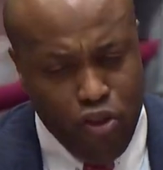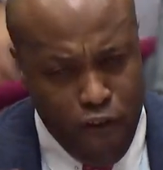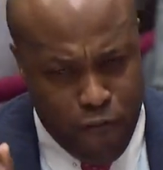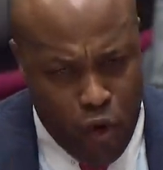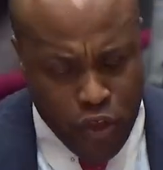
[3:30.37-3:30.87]

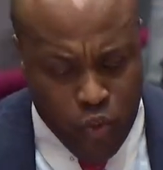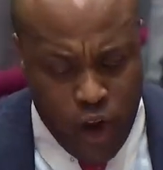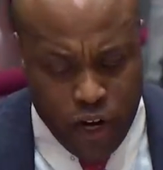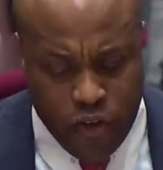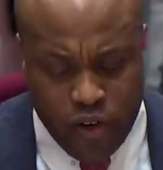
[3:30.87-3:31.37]
For the
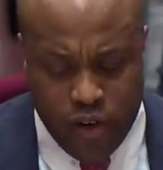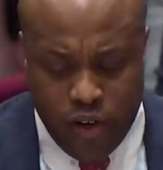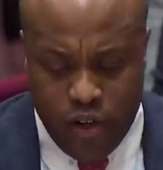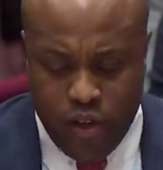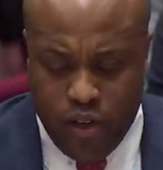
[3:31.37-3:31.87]
record,
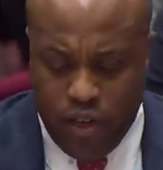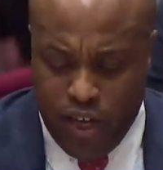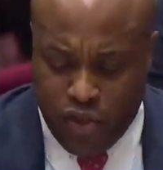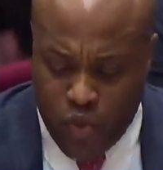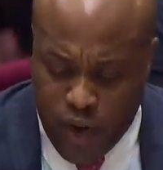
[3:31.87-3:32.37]

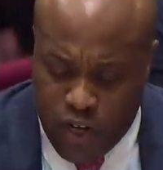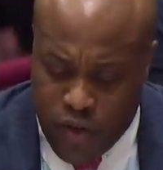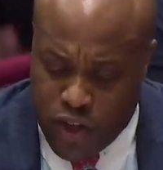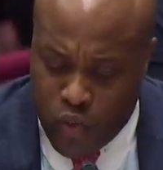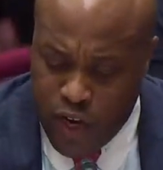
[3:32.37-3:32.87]
in
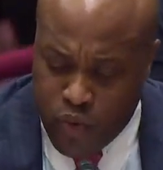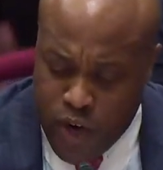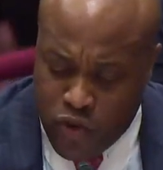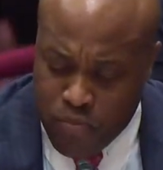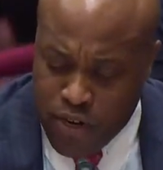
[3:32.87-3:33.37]
the
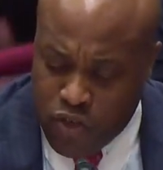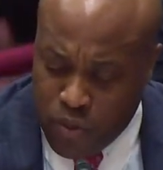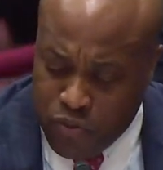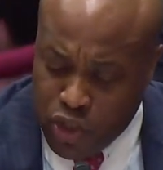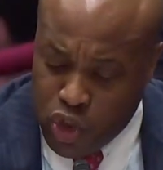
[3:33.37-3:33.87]
2022
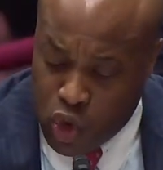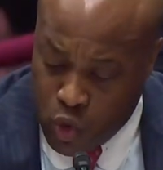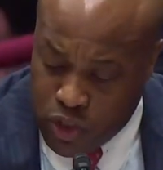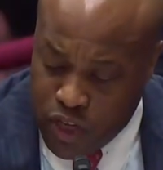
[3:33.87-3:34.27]
midterms in Georgia,